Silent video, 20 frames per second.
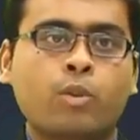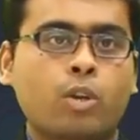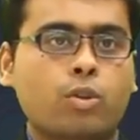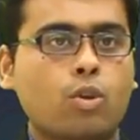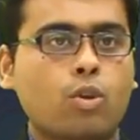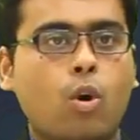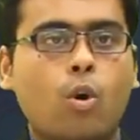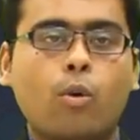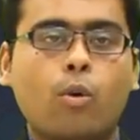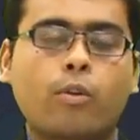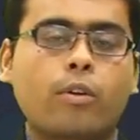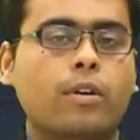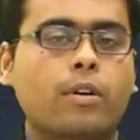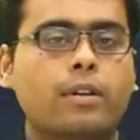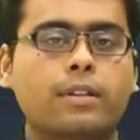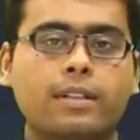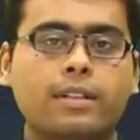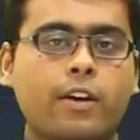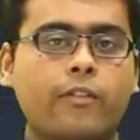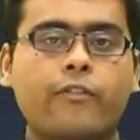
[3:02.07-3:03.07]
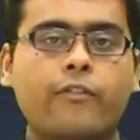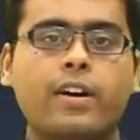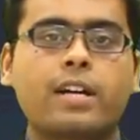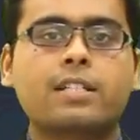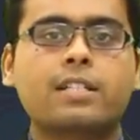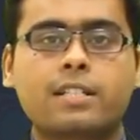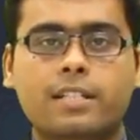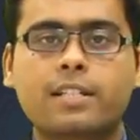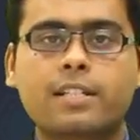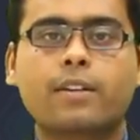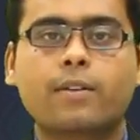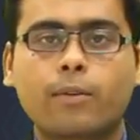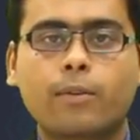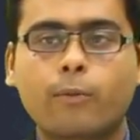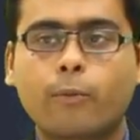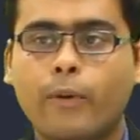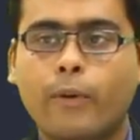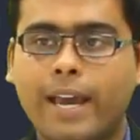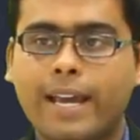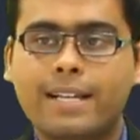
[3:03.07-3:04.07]
so the first
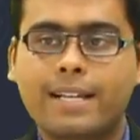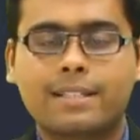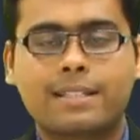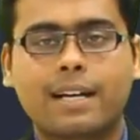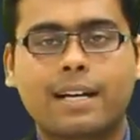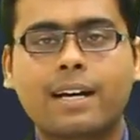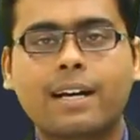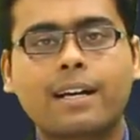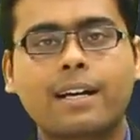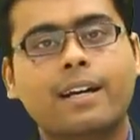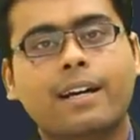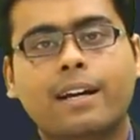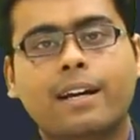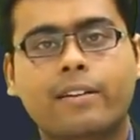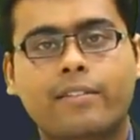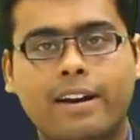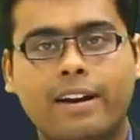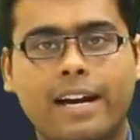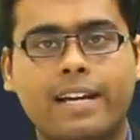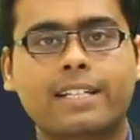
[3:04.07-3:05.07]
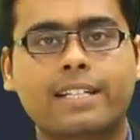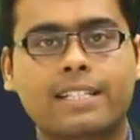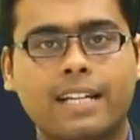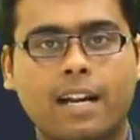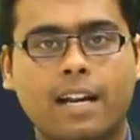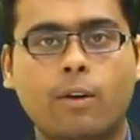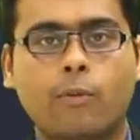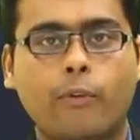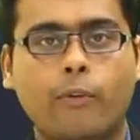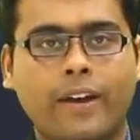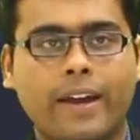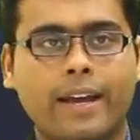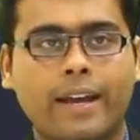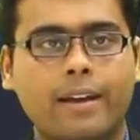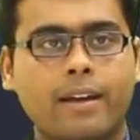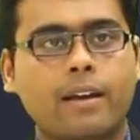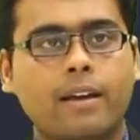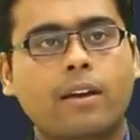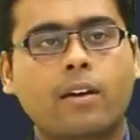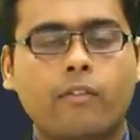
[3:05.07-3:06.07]
way is the traditional way.
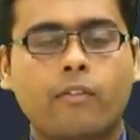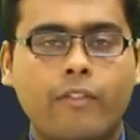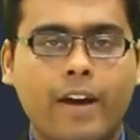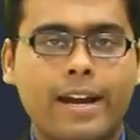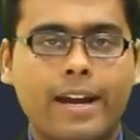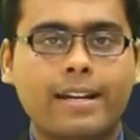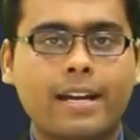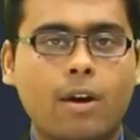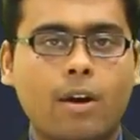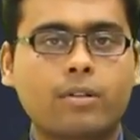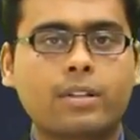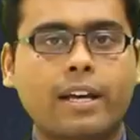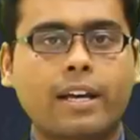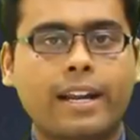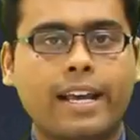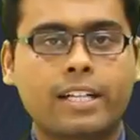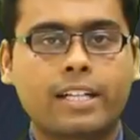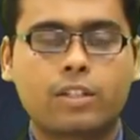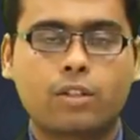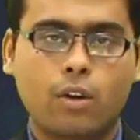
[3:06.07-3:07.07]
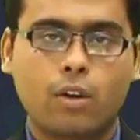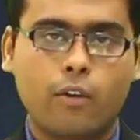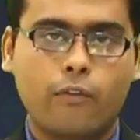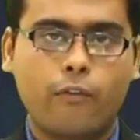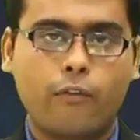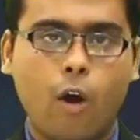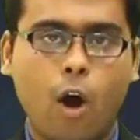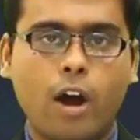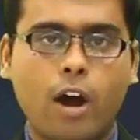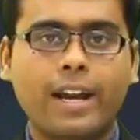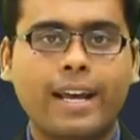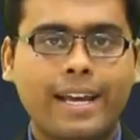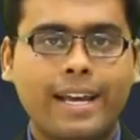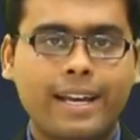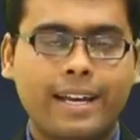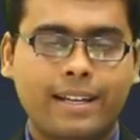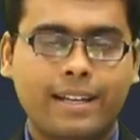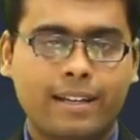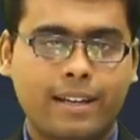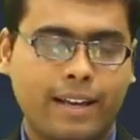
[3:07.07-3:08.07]
Find out the ratio for
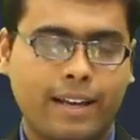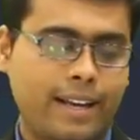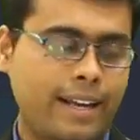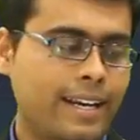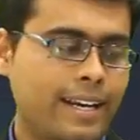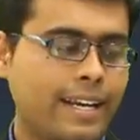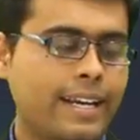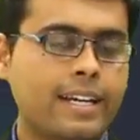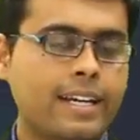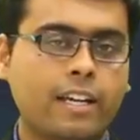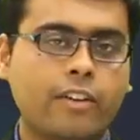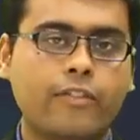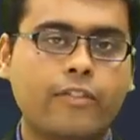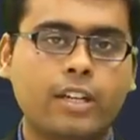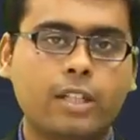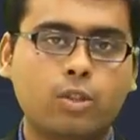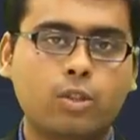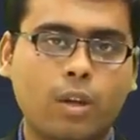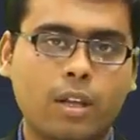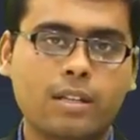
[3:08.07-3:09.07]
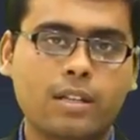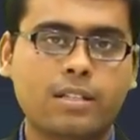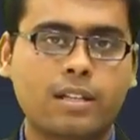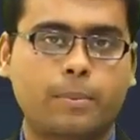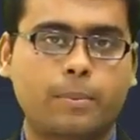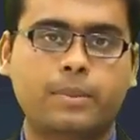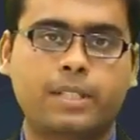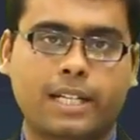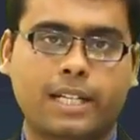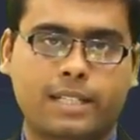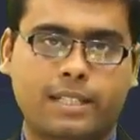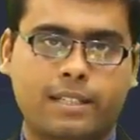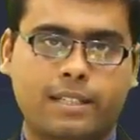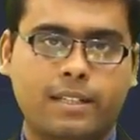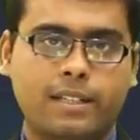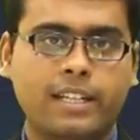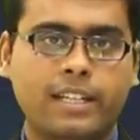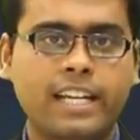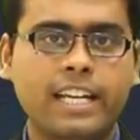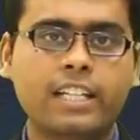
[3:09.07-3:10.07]
any individual subject,
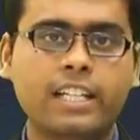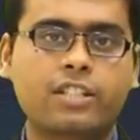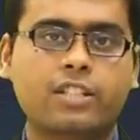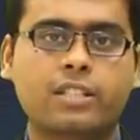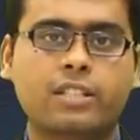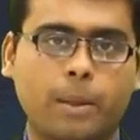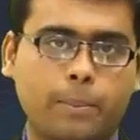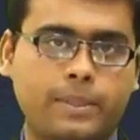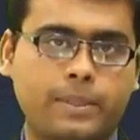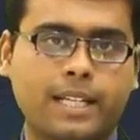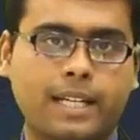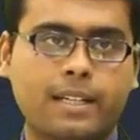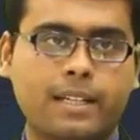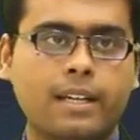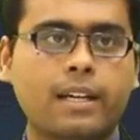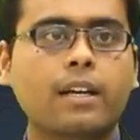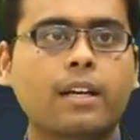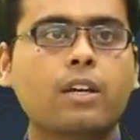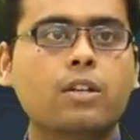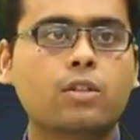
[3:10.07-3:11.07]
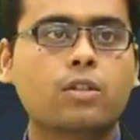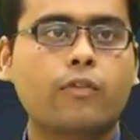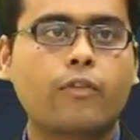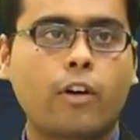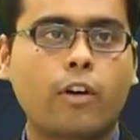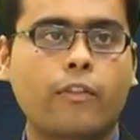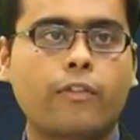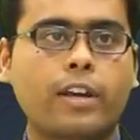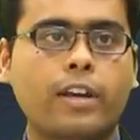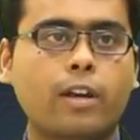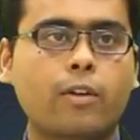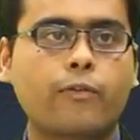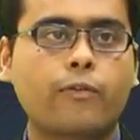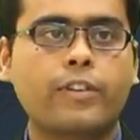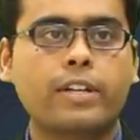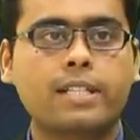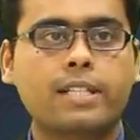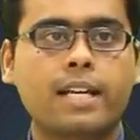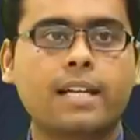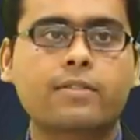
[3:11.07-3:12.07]
each subject. So for
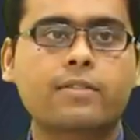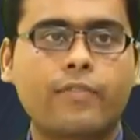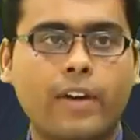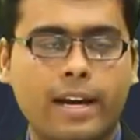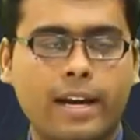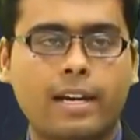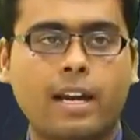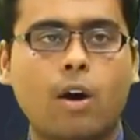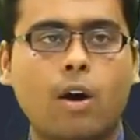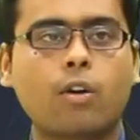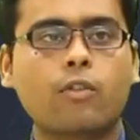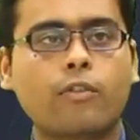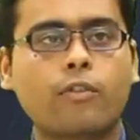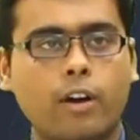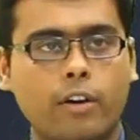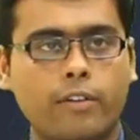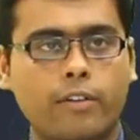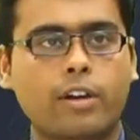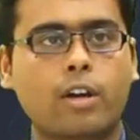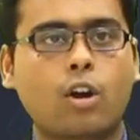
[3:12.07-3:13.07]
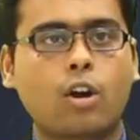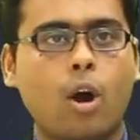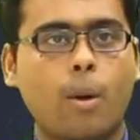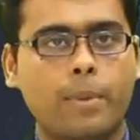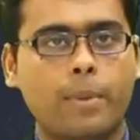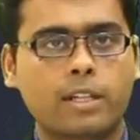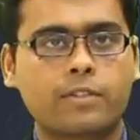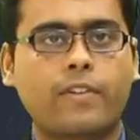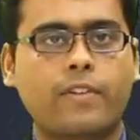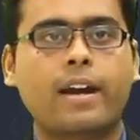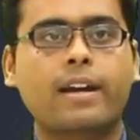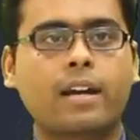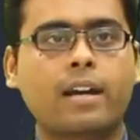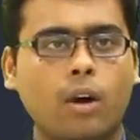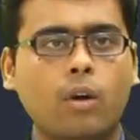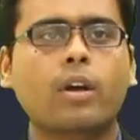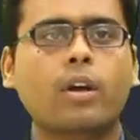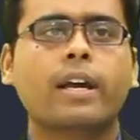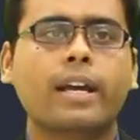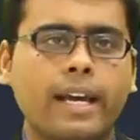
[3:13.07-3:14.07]
physics find out, for economics find
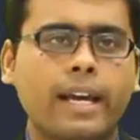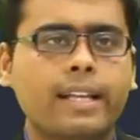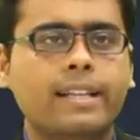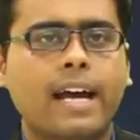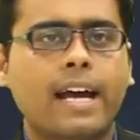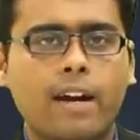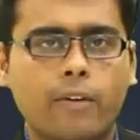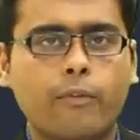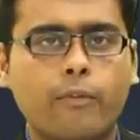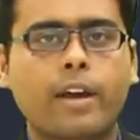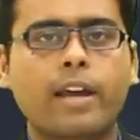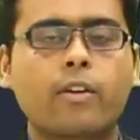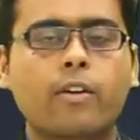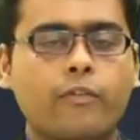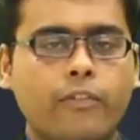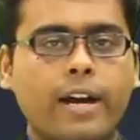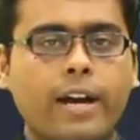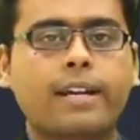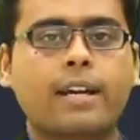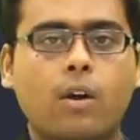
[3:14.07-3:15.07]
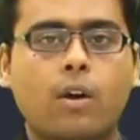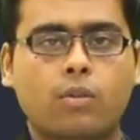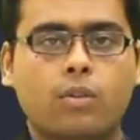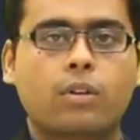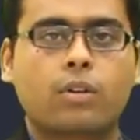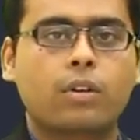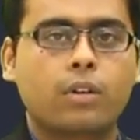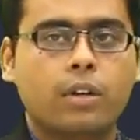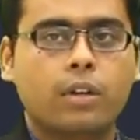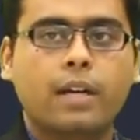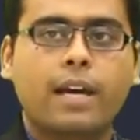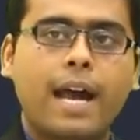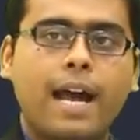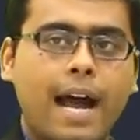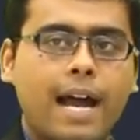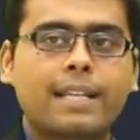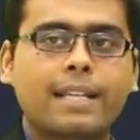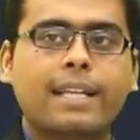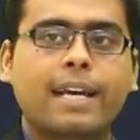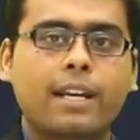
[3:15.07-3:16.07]
out, in that way you find out.
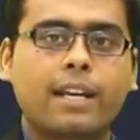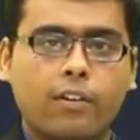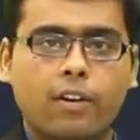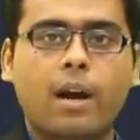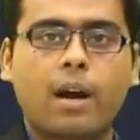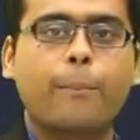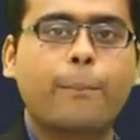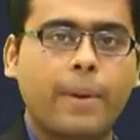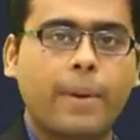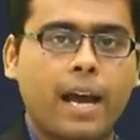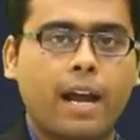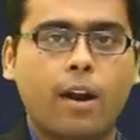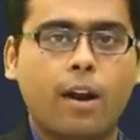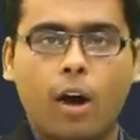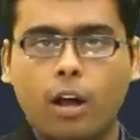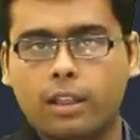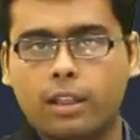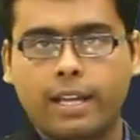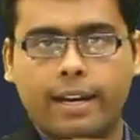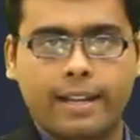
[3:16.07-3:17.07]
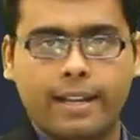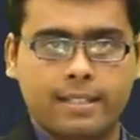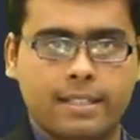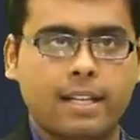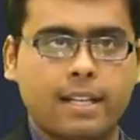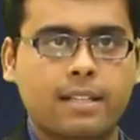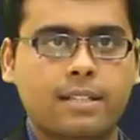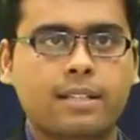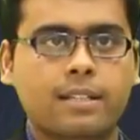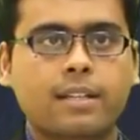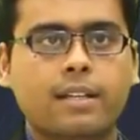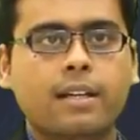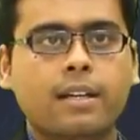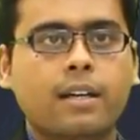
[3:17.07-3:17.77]
And then you compare all the results